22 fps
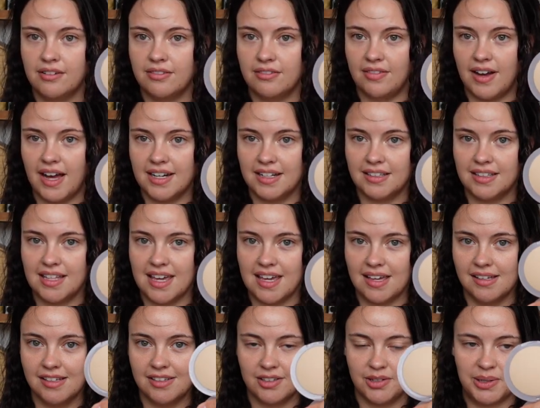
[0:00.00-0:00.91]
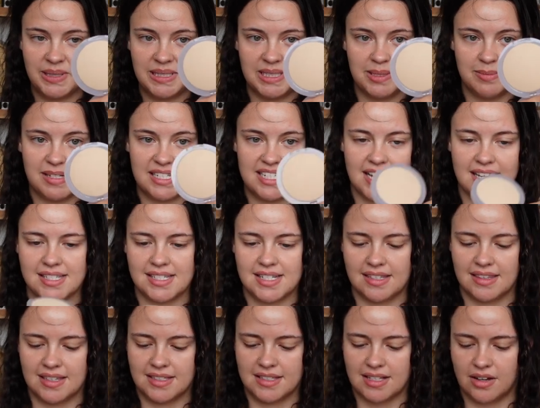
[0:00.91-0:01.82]
Finally, going to be
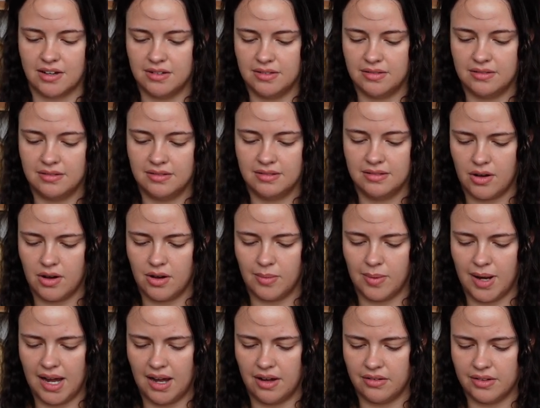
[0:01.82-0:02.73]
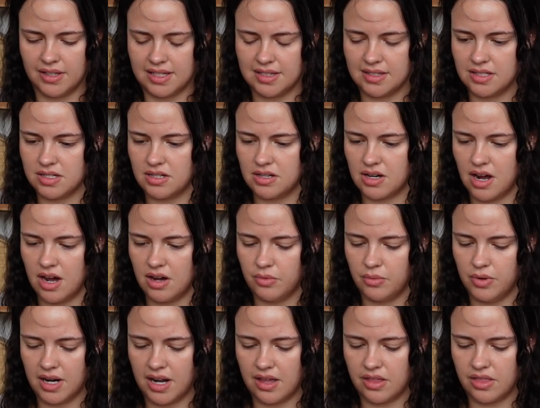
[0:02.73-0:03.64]
testing this out. Oh wow, that's not
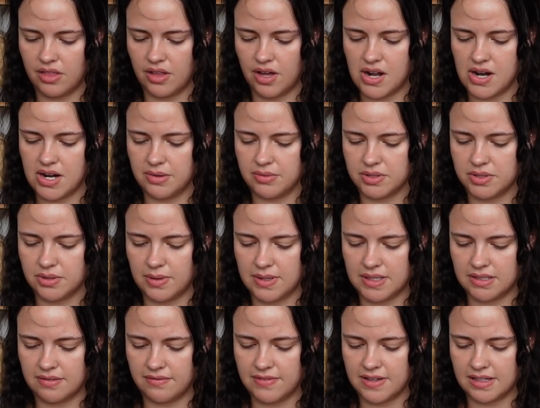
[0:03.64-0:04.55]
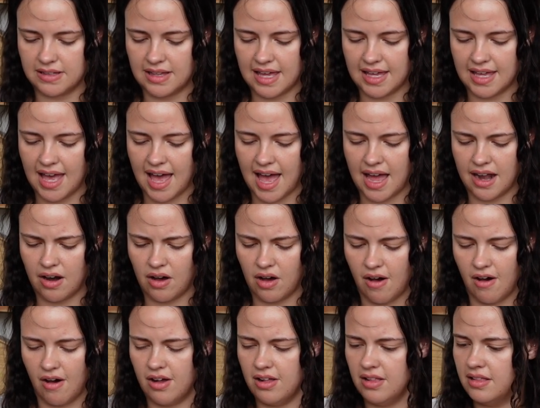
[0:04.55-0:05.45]
what I thought it was going to feel like at
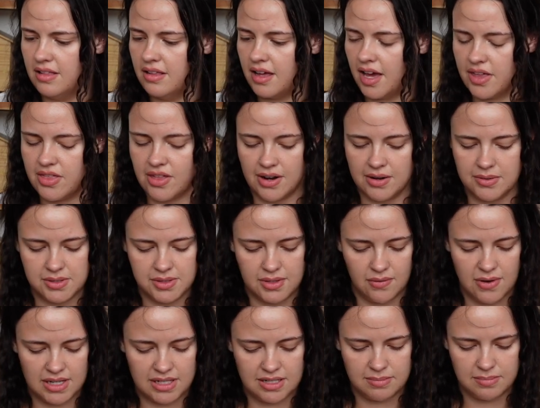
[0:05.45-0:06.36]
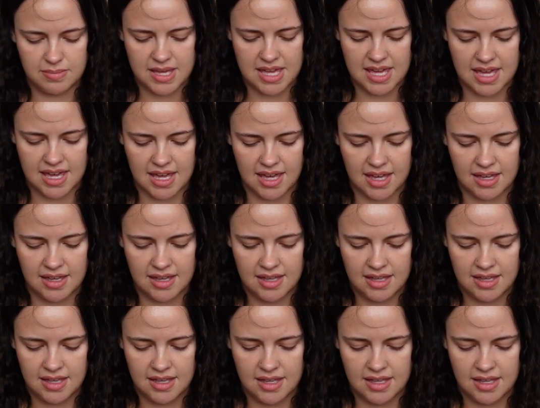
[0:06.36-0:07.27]
all. I thought it was going to be
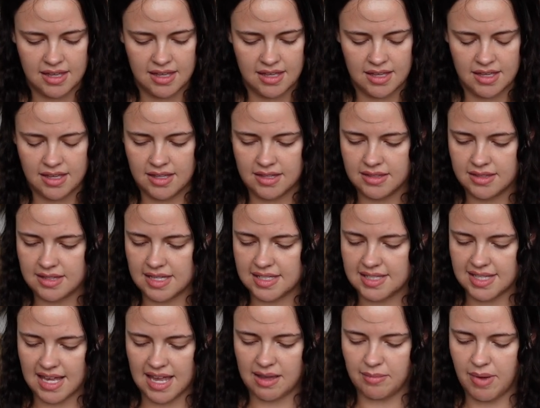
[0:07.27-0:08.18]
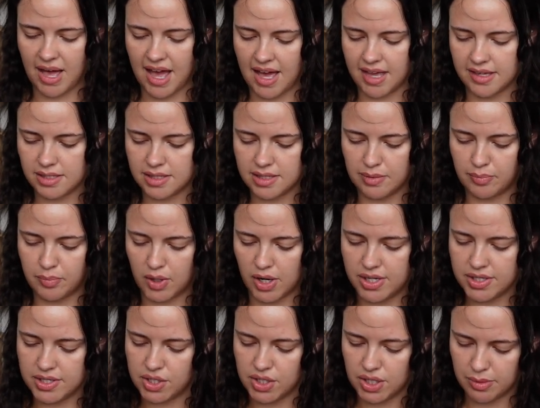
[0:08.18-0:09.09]
the same as the
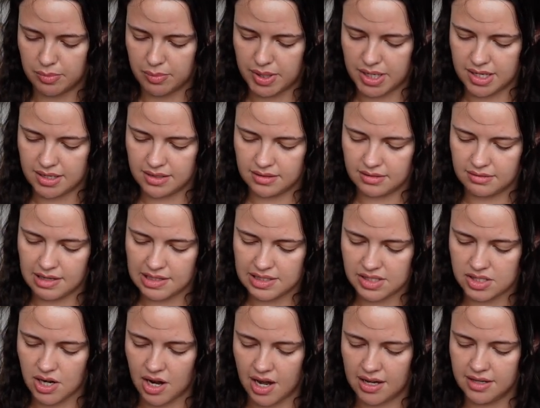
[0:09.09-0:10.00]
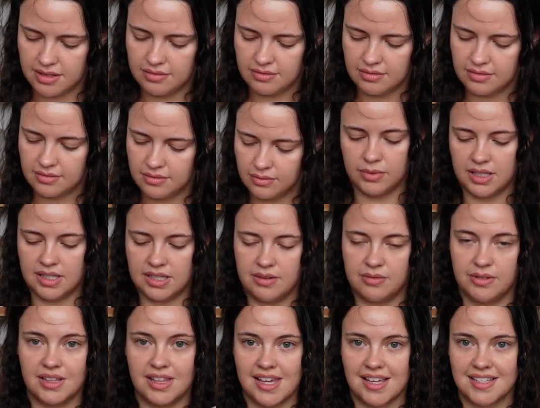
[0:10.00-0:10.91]
bronzer, but it's not. Really,
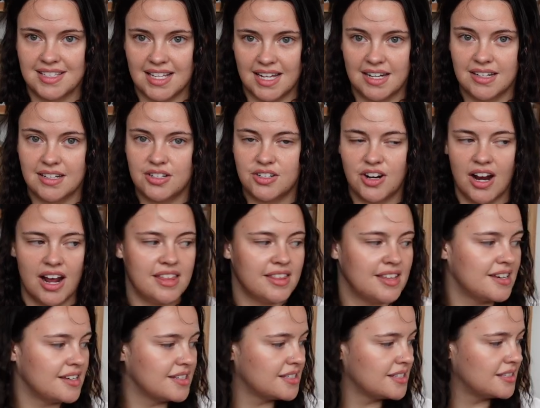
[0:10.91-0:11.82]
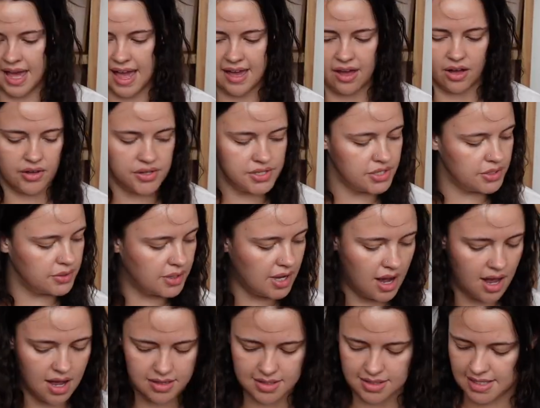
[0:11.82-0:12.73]
really excited to try this. I also
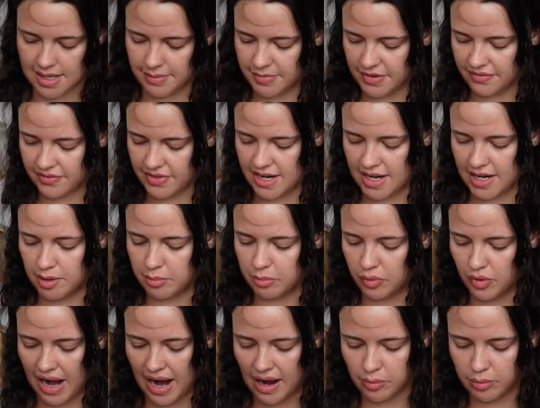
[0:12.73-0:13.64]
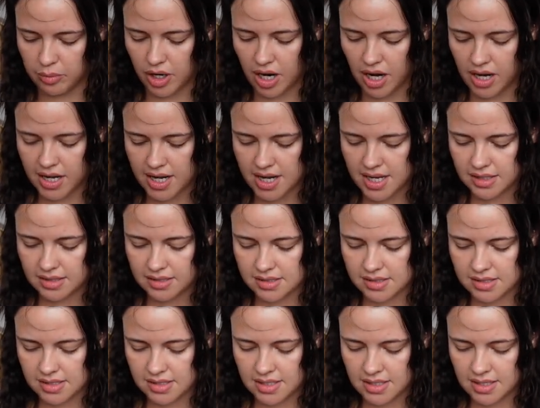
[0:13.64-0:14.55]
got some of their brow
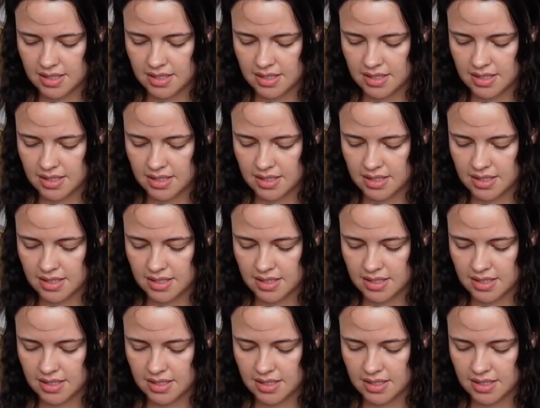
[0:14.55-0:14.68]
products.